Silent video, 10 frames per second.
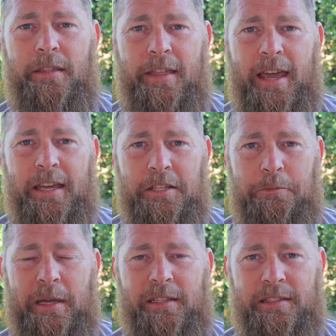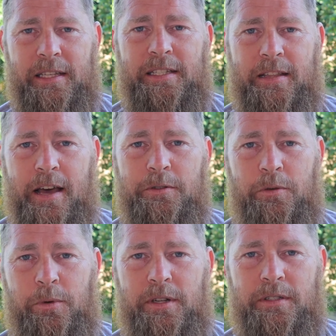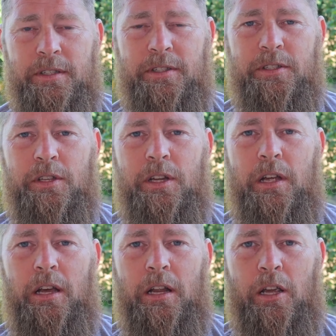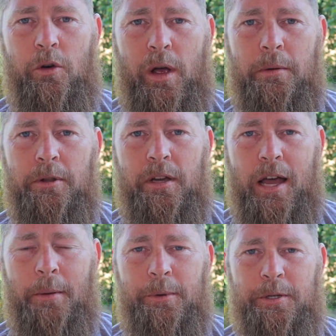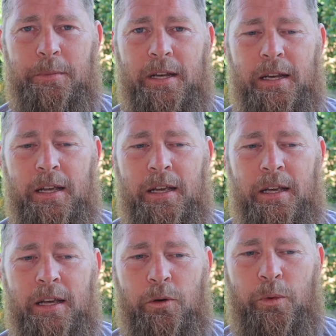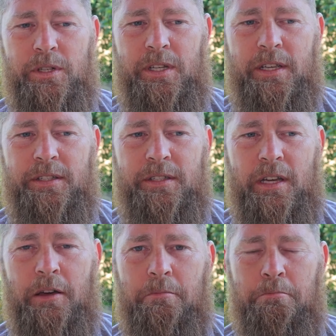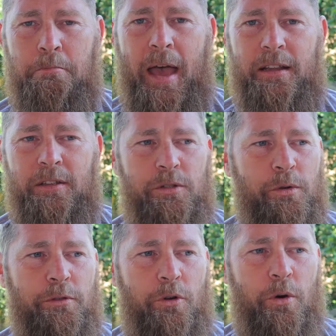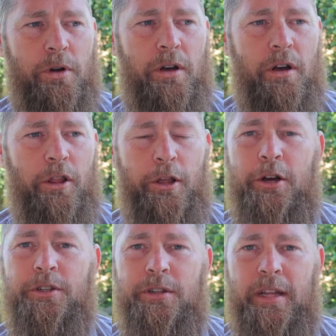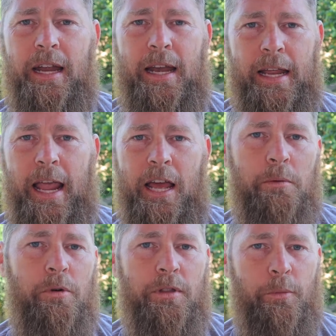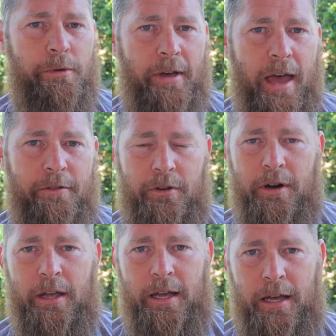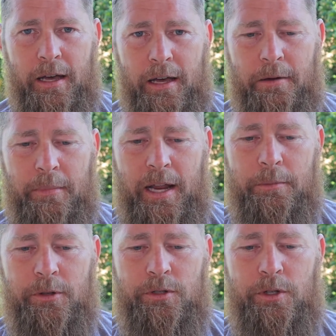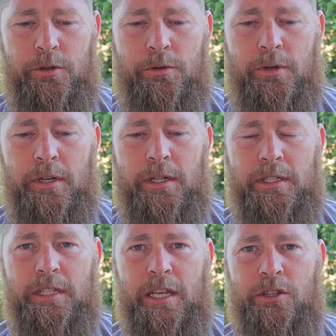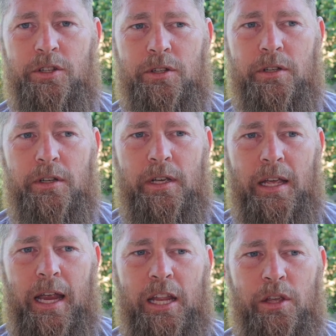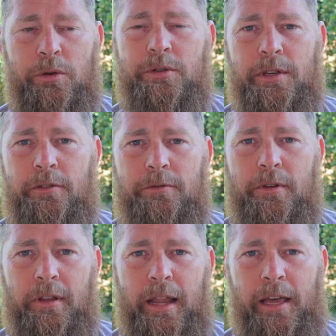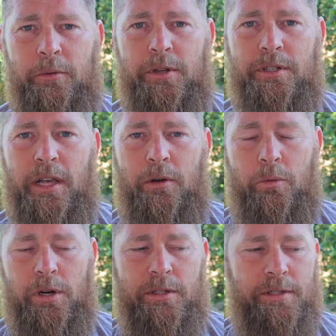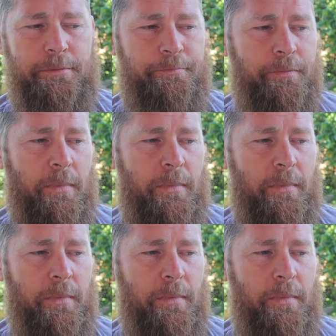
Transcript: They can speak 60,000 words. This is a, an incredible accomplishment, which is a magnitude of order larger than any animal that we've ever uh, been able to teach any use of language and words.